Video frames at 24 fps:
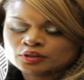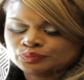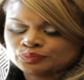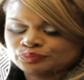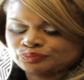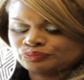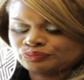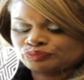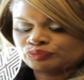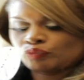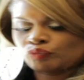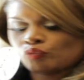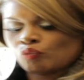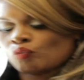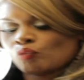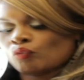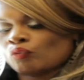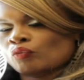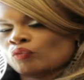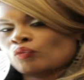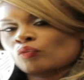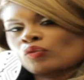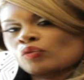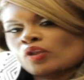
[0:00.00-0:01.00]
and you should
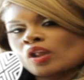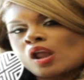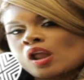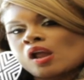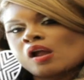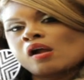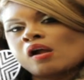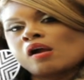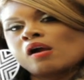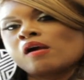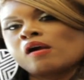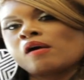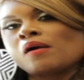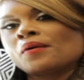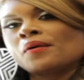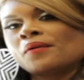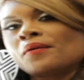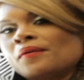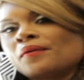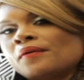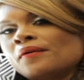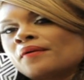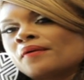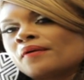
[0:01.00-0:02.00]
talk because you
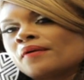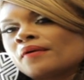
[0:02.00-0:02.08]
and your